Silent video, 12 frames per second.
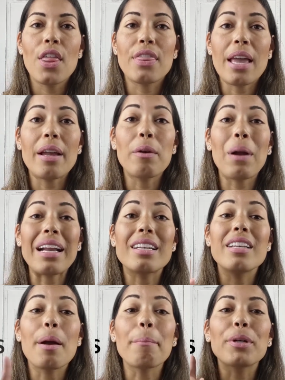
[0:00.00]
it ranked
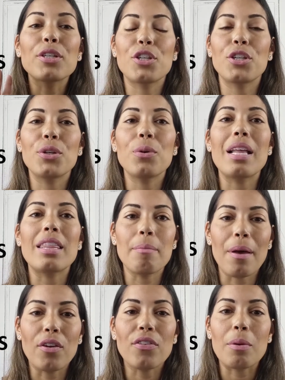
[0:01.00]
number 2 in the
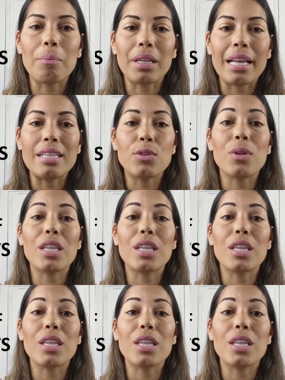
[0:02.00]
amount of complaints